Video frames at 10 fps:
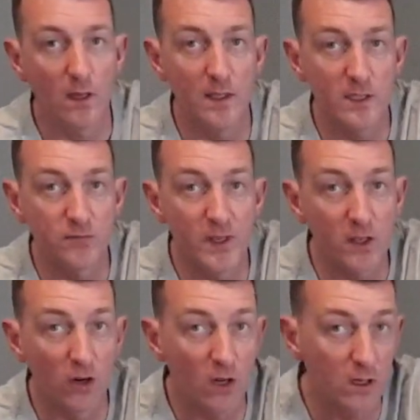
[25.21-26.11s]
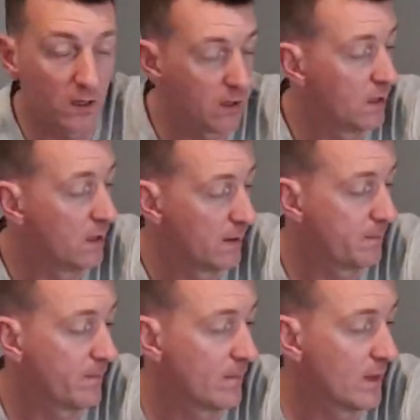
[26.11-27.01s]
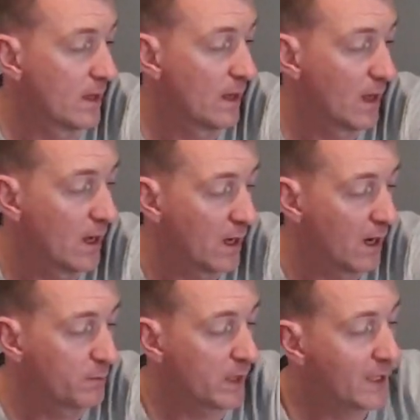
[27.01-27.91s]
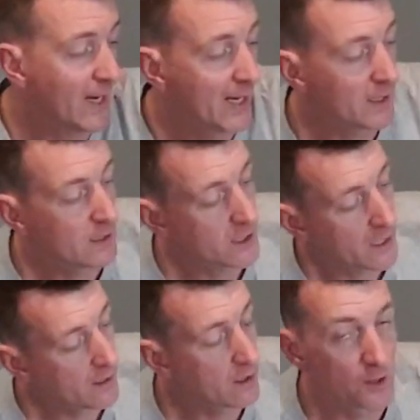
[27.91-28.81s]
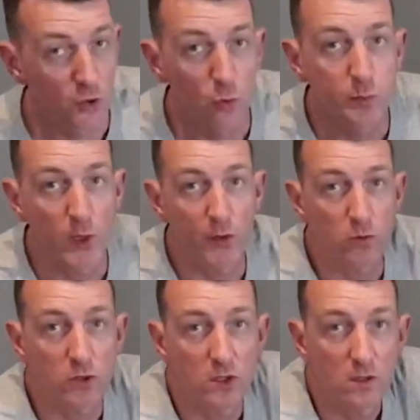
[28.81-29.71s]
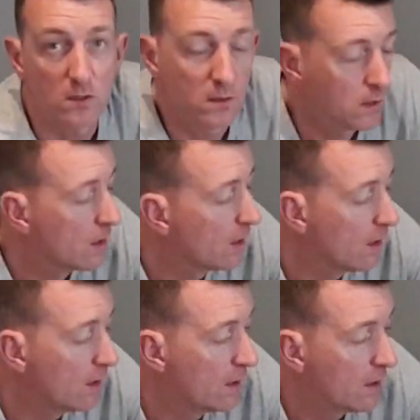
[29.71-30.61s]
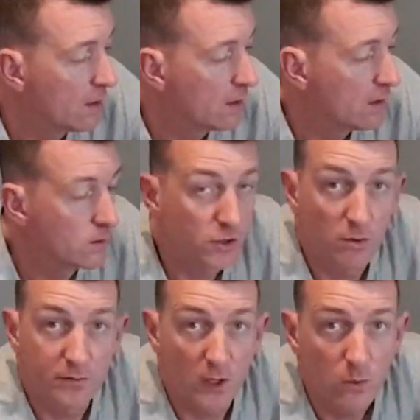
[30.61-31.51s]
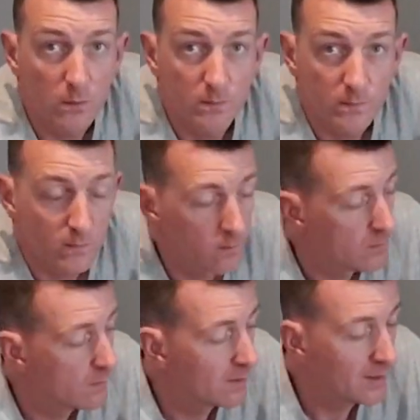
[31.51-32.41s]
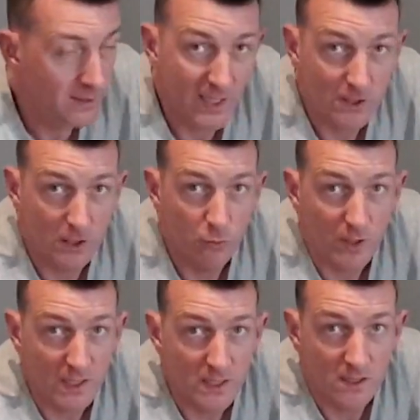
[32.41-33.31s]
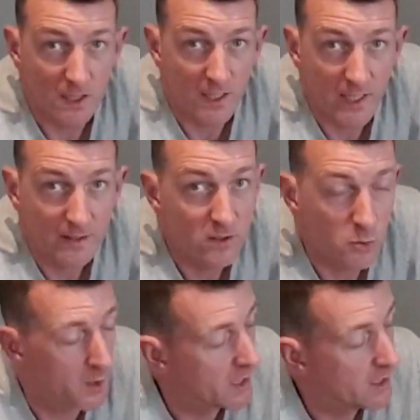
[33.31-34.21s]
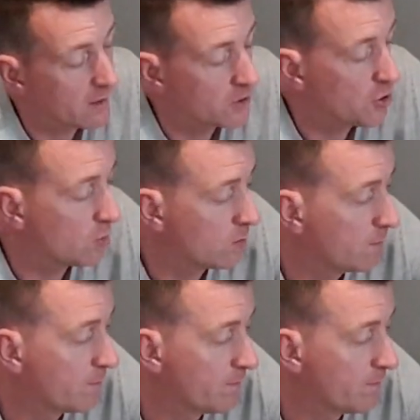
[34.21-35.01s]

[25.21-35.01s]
In this video I've been kindly sent a new product to review. It's actually released today, the 28th of June.